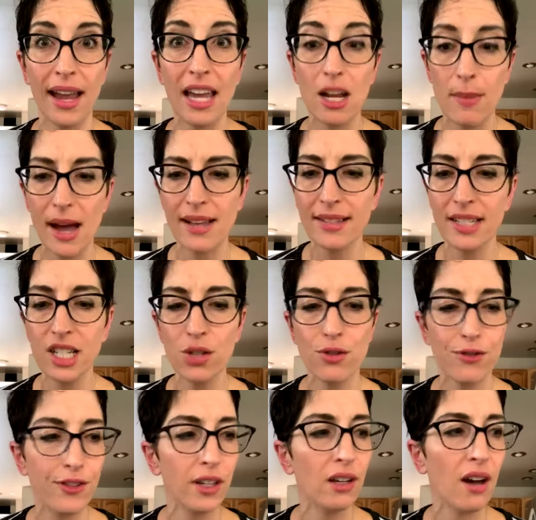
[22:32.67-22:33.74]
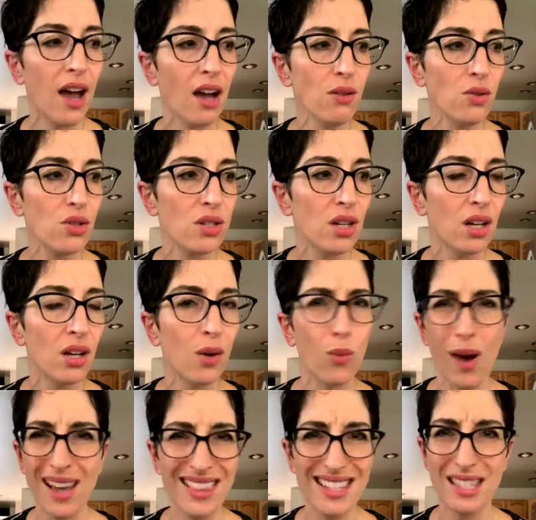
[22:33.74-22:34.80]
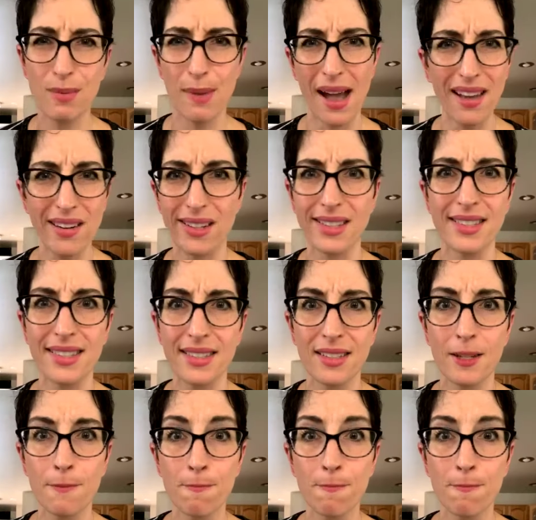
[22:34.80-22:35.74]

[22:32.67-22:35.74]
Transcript: and I'm asking you to figure out why this matters.